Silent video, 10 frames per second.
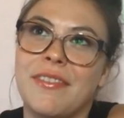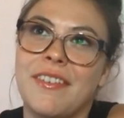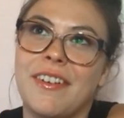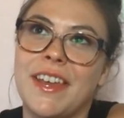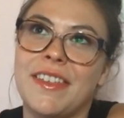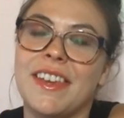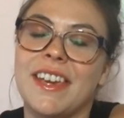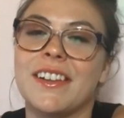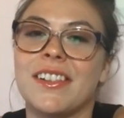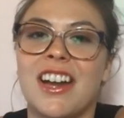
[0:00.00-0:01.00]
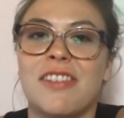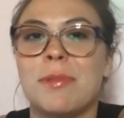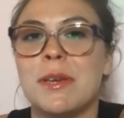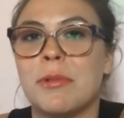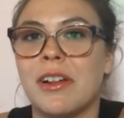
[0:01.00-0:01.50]
I think a lot of
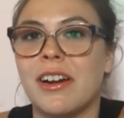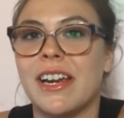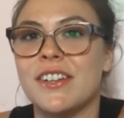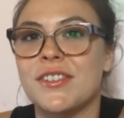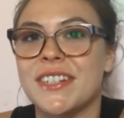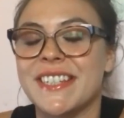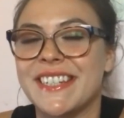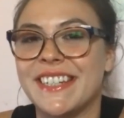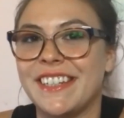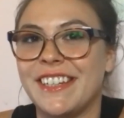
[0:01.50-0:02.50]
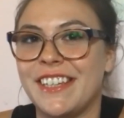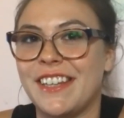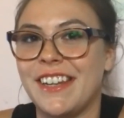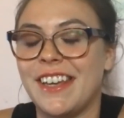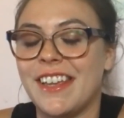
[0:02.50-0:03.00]
people are interested
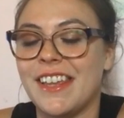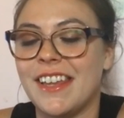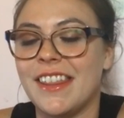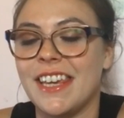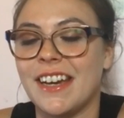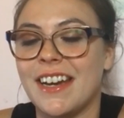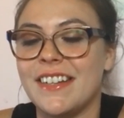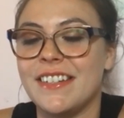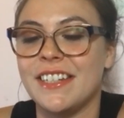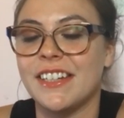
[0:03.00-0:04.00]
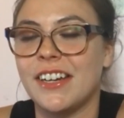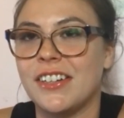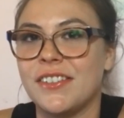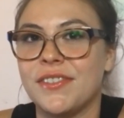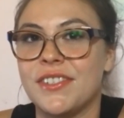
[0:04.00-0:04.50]
in the idea
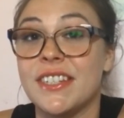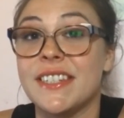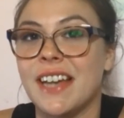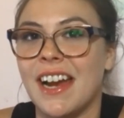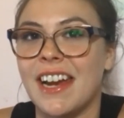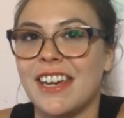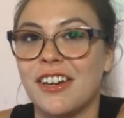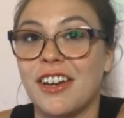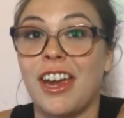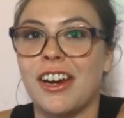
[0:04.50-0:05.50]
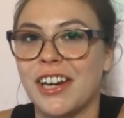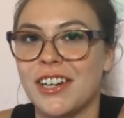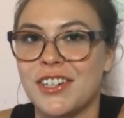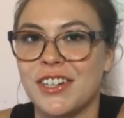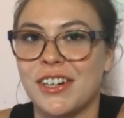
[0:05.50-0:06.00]
of designing a
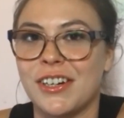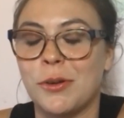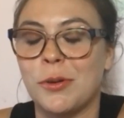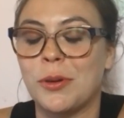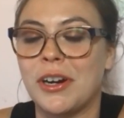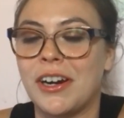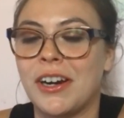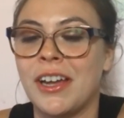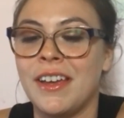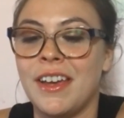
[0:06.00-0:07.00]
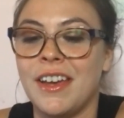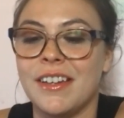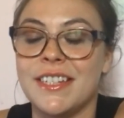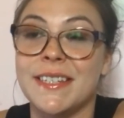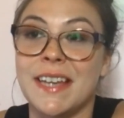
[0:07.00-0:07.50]
character or
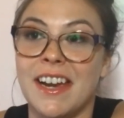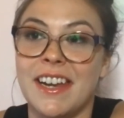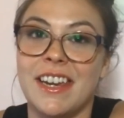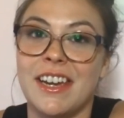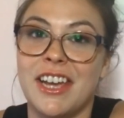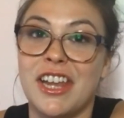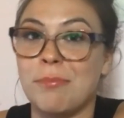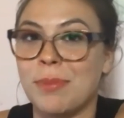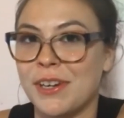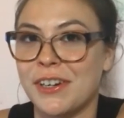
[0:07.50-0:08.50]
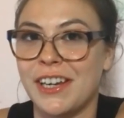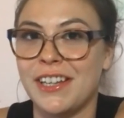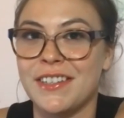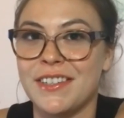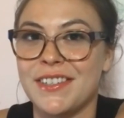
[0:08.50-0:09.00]
designing an
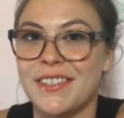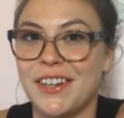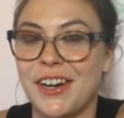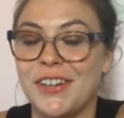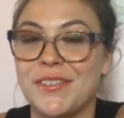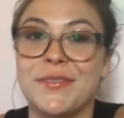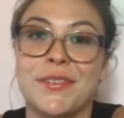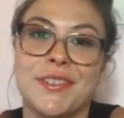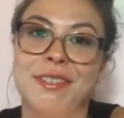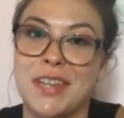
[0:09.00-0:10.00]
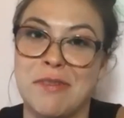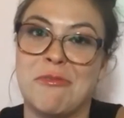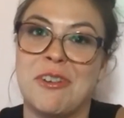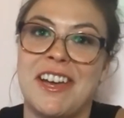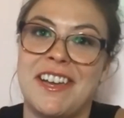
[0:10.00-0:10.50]
appearance of
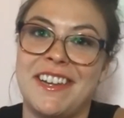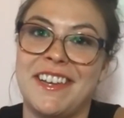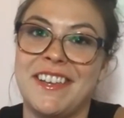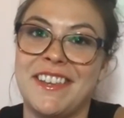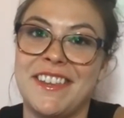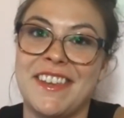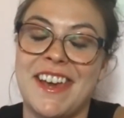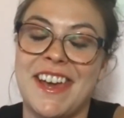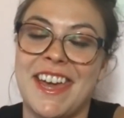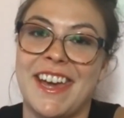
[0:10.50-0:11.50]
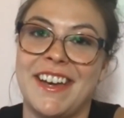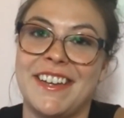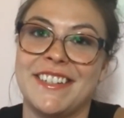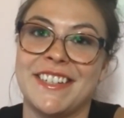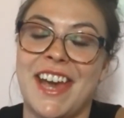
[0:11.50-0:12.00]
someone
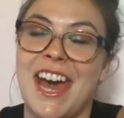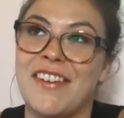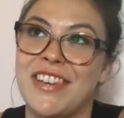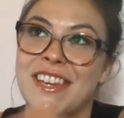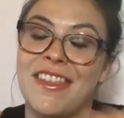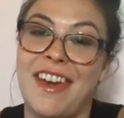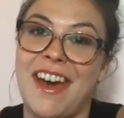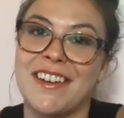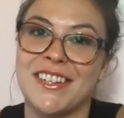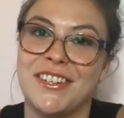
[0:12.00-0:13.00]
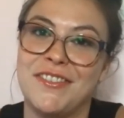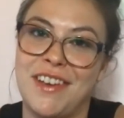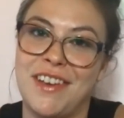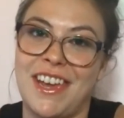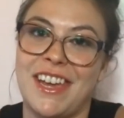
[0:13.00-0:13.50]
and having that
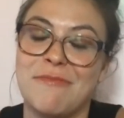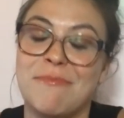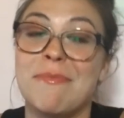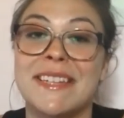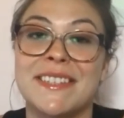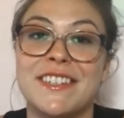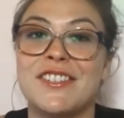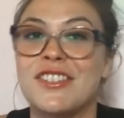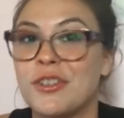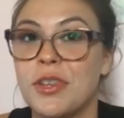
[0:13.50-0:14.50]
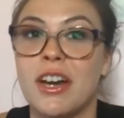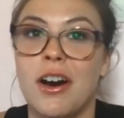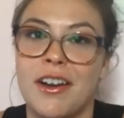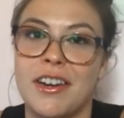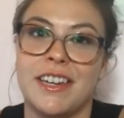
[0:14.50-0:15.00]
convey a message to the
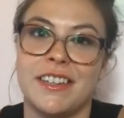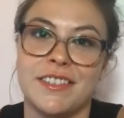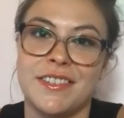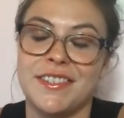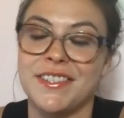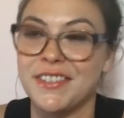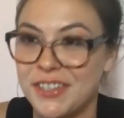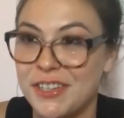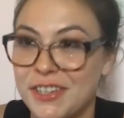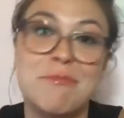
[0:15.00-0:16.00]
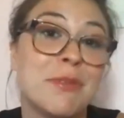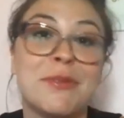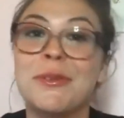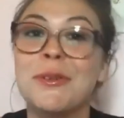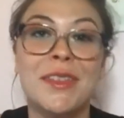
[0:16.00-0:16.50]
audience
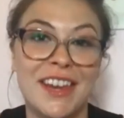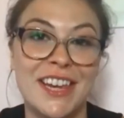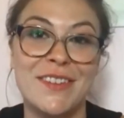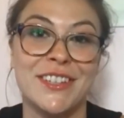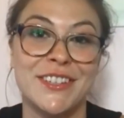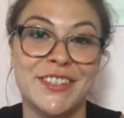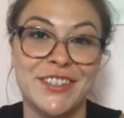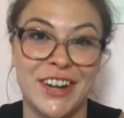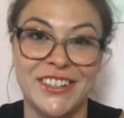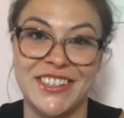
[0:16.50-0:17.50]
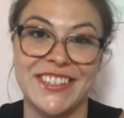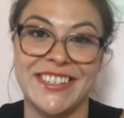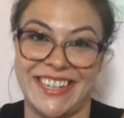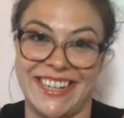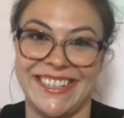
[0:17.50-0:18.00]
before they even start to
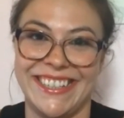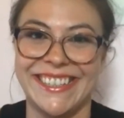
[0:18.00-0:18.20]
sing.